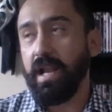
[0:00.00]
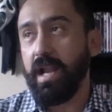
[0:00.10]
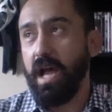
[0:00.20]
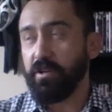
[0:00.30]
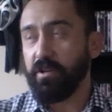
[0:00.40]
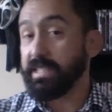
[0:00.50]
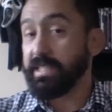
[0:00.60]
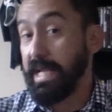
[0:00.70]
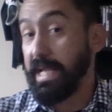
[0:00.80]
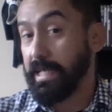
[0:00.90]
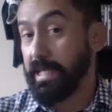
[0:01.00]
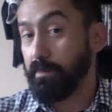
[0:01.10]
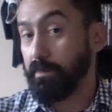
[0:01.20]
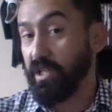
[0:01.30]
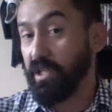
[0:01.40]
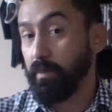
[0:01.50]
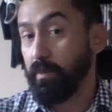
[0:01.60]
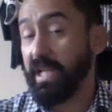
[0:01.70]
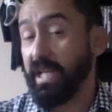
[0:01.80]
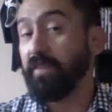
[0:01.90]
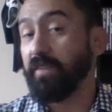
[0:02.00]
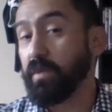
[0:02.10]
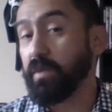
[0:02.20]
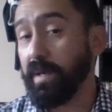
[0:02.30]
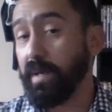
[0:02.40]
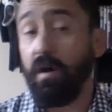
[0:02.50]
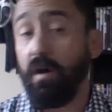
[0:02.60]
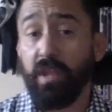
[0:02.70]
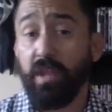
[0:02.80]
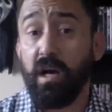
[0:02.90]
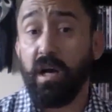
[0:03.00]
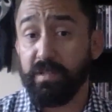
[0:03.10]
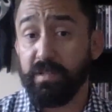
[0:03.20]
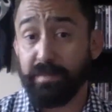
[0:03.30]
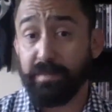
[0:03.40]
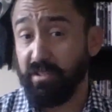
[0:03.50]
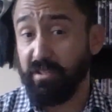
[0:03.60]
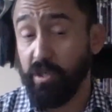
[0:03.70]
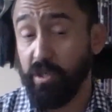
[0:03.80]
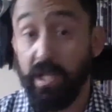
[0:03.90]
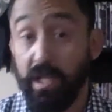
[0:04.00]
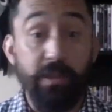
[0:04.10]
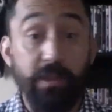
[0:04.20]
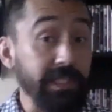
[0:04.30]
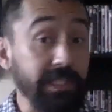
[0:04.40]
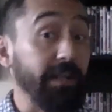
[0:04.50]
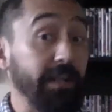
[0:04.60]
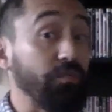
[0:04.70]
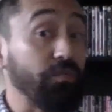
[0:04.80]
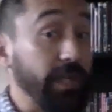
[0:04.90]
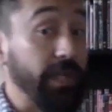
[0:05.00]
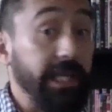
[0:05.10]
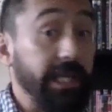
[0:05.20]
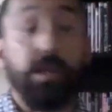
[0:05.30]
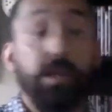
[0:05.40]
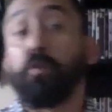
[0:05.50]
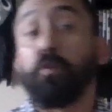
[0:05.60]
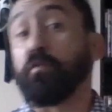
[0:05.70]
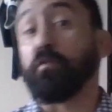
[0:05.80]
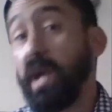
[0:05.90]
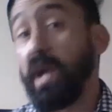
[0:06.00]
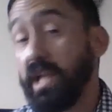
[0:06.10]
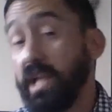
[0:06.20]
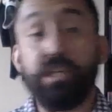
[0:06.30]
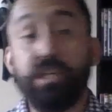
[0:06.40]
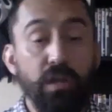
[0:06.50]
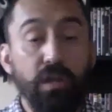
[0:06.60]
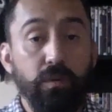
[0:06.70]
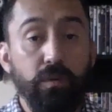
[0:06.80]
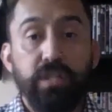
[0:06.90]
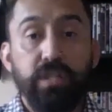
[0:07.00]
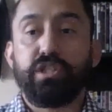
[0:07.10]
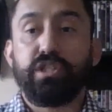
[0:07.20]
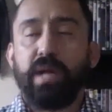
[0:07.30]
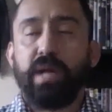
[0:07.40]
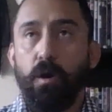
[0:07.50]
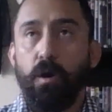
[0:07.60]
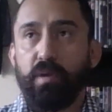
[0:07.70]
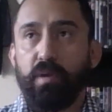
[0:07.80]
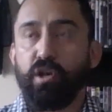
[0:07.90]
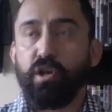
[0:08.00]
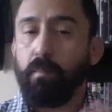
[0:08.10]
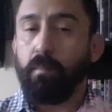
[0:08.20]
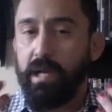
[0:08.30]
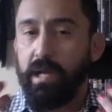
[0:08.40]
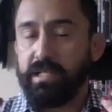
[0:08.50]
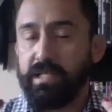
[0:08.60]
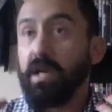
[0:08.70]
understanding it, but you're being influenced by all the color schemes that they're doing. There's a lot of green, red, yellow to help your mind